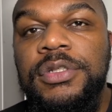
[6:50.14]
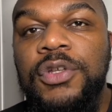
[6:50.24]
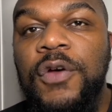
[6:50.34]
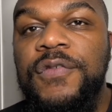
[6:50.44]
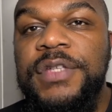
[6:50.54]

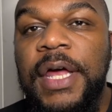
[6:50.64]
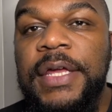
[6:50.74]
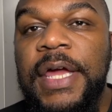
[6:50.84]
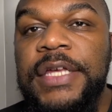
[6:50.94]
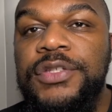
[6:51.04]
if Sally
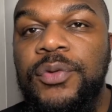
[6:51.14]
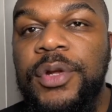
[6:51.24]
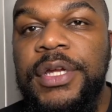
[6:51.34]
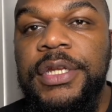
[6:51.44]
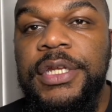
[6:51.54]
has 3
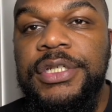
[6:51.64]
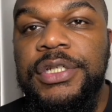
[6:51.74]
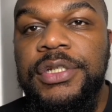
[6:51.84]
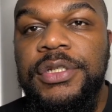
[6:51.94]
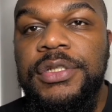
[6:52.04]

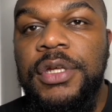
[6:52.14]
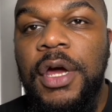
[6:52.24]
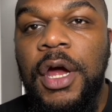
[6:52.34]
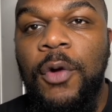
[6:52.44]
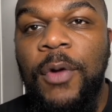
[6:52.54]
conditions,
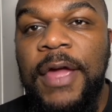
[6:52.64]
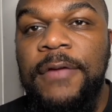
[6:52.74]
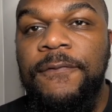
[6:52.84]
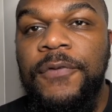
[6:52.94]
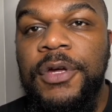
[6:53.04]
a right
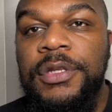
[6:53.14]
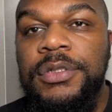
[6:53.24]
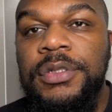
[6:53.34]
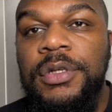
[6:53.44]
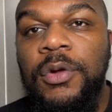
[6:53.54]
foot
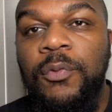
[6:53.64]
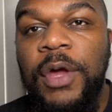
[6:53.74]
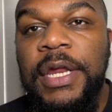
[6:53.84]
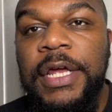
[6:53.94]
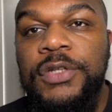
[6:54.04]

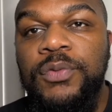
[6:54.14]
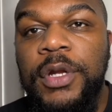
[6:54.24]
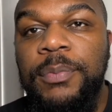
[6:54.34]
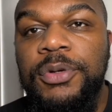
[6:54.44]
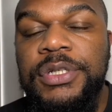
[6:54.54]
rated at
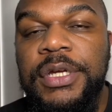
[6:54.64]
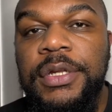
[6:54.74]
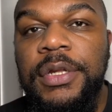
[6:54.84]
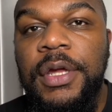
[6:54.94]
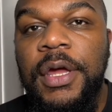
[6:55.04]
20%,
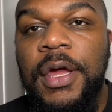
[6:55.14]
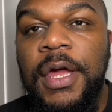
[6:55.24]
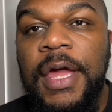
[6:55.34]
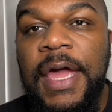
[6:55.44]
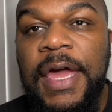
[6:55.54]

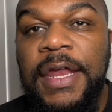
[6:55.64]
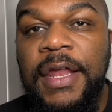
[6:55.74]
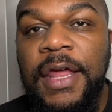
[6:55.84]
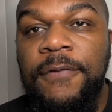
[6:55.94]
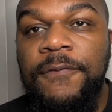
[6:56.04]
and a
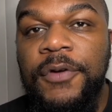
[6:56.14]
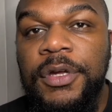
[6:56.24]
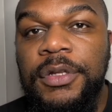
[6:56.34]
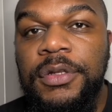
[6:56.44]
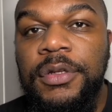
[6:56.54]
left foot
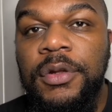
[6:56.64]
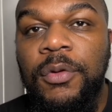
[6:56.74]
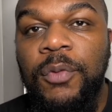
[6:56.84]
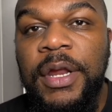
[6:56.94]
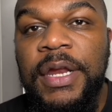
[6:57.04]

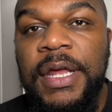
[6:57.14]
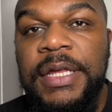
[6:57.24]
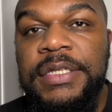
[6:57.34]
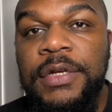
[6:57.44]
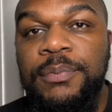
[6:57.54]
rated at
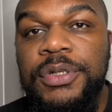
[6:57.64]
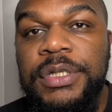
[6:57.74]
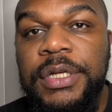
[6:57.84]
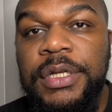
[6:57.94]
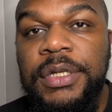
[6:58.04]
10%,
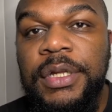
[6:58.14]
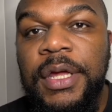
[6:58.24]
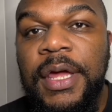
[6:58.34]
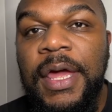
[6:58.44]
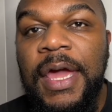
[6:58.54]

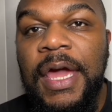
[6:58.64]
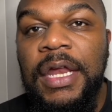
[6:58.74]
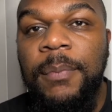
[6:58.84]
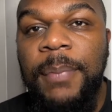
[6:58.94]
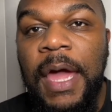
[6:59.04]
and the
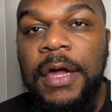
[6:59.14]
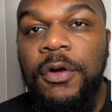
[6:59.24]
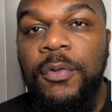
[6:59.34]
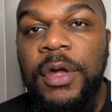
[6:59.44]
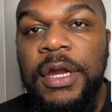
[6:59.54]
back
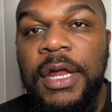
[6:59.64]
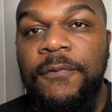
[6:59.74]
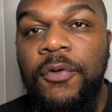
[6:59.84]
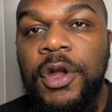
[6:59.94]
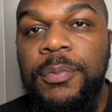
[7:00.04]
rated at
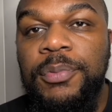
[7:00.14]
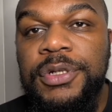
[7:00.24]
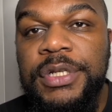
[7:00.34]
40%,